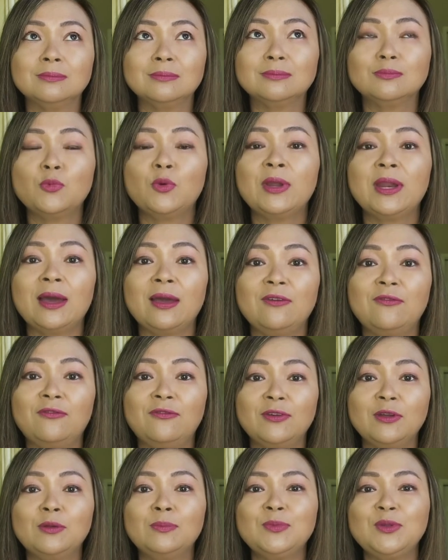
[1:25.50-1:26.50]
when I
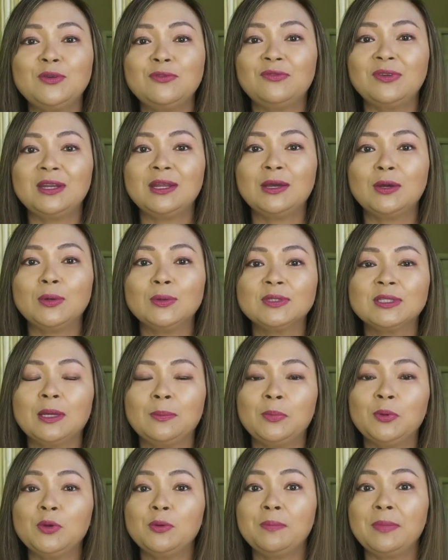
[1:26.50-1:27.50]
film new videos, I
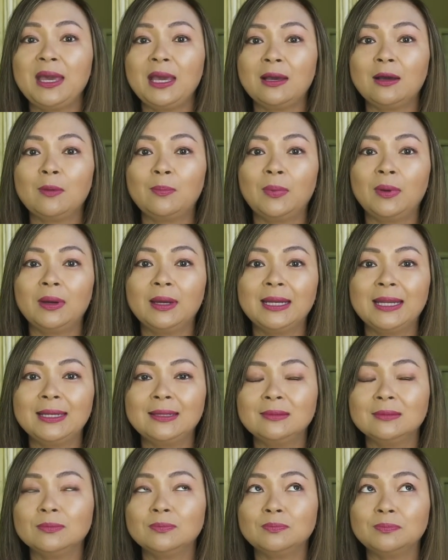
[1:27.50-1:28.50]
put makeup on
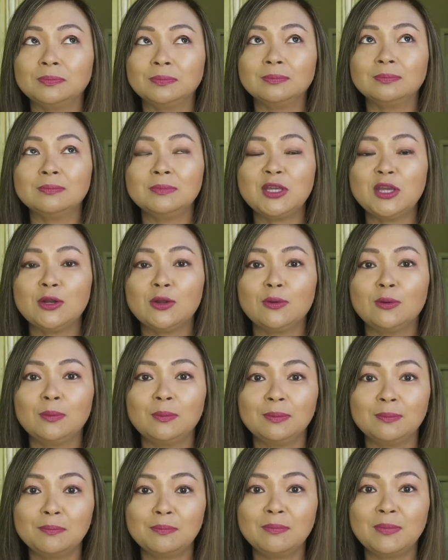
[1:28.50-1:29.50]
and you know,
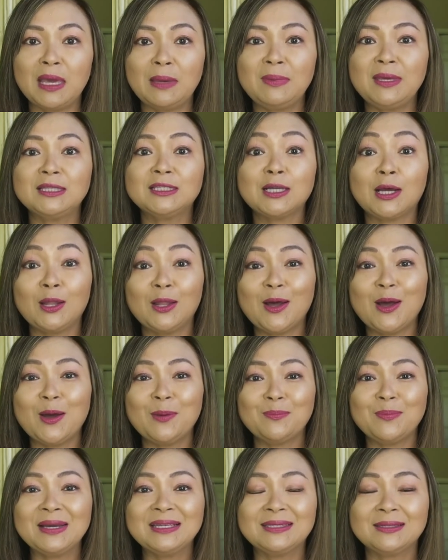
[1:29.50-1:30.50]
maybe dull
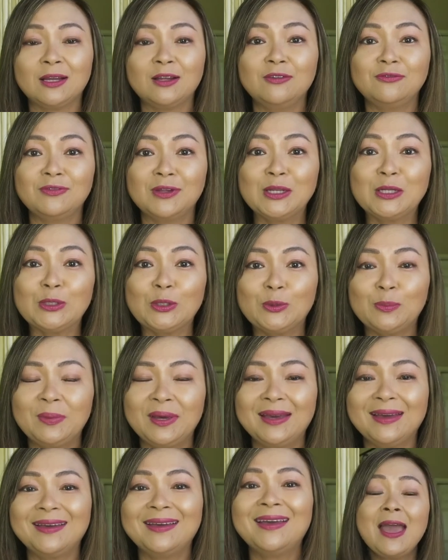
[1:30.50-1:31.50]
up myself a little
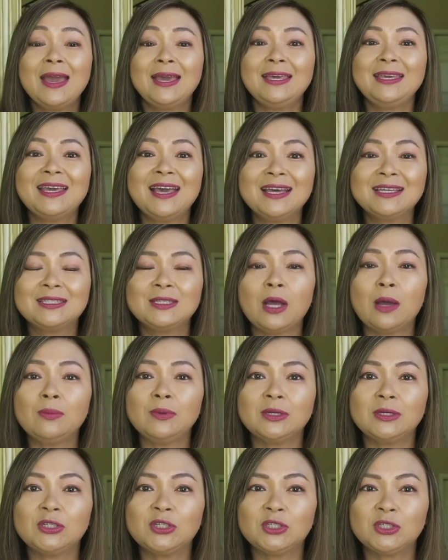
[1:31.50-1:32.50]
bit. Yeah, so I'm
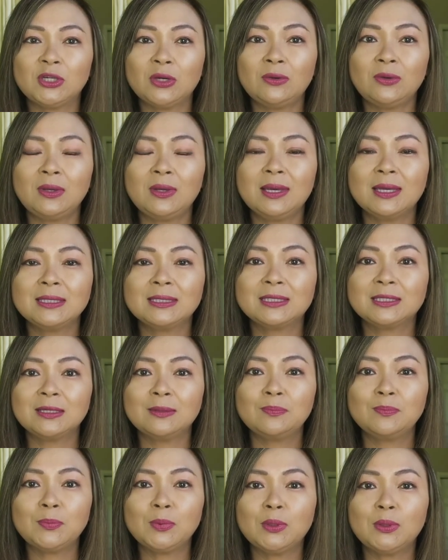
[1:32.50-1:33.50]
gonna show you a
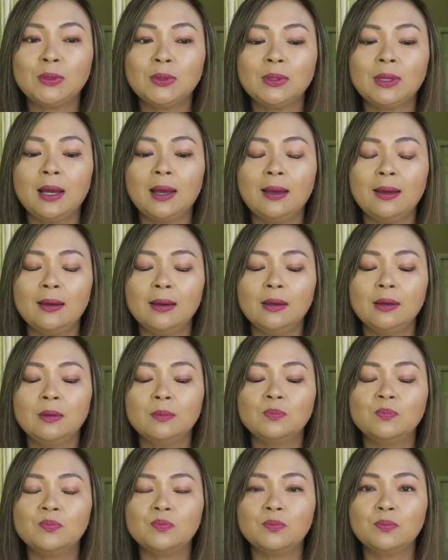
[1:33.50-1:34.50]
simple
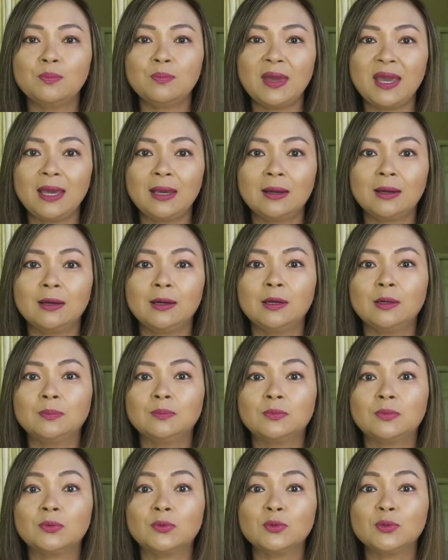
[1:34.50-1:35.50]
um,
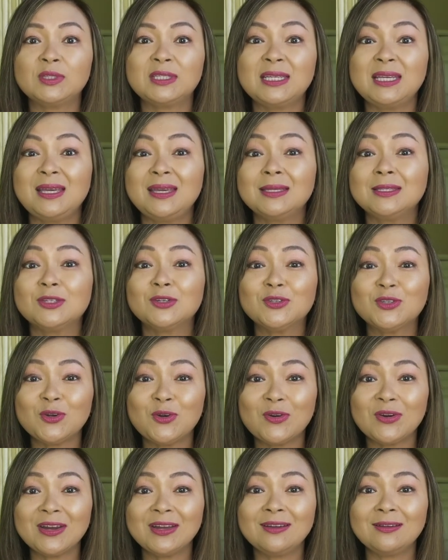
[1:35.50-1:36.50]
makeup routine
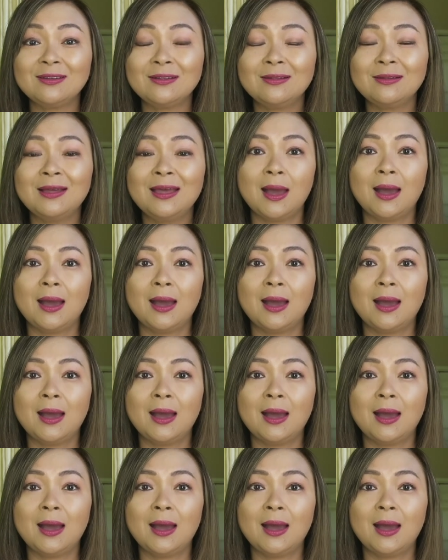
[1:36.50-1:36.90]
tutorial.